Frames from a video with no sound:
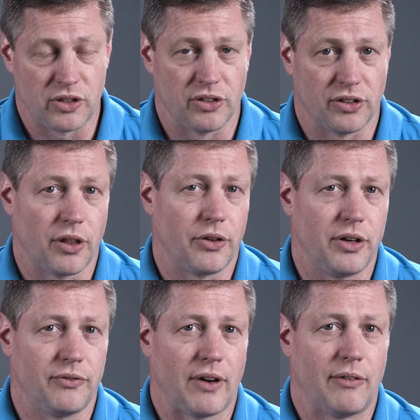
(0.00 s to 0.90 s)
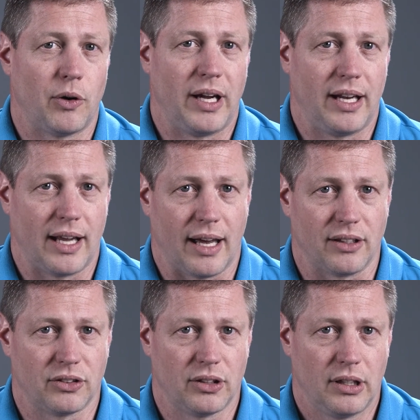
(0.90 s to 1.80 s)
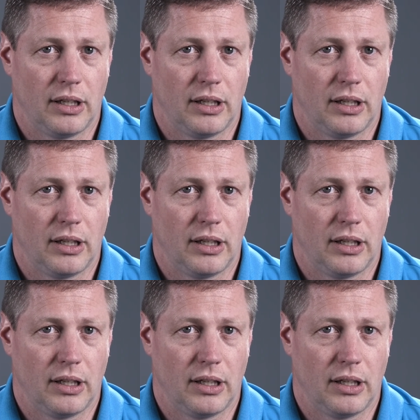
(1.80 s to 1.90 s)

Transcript: which is the 3508S.